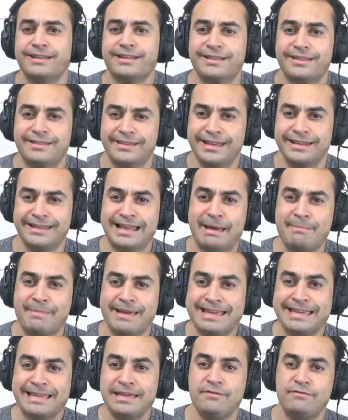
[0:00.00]
then that
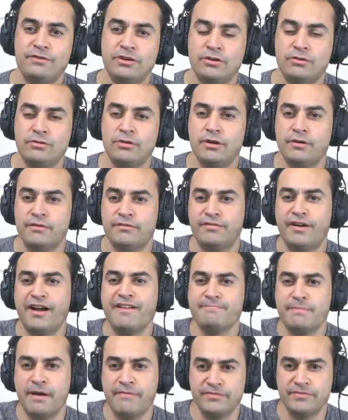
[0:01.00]
may give you
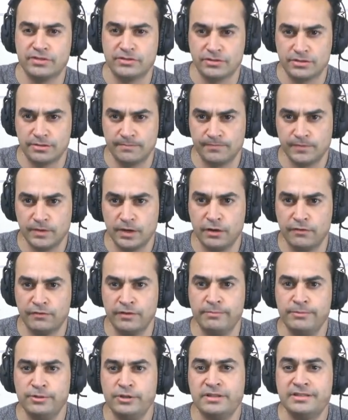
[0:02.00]
5 months of
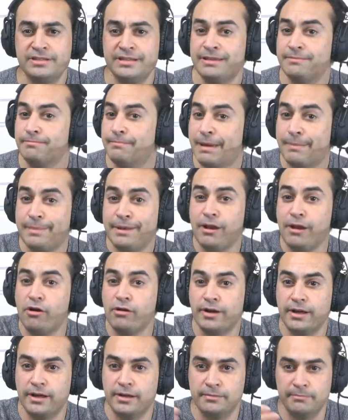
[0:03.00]
immunity, maybe
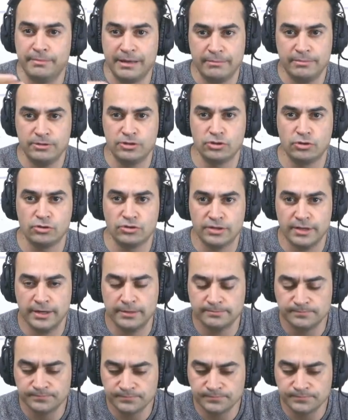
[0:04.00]
longer, maybe shorter.